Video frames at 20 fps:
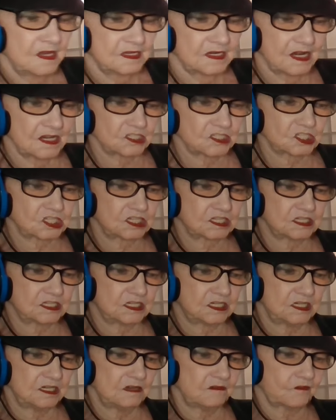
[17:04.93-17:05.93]
Now,
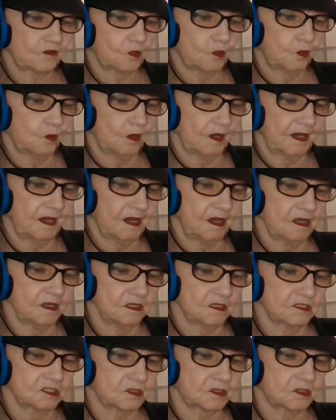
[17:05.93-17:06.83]
Steve Quayle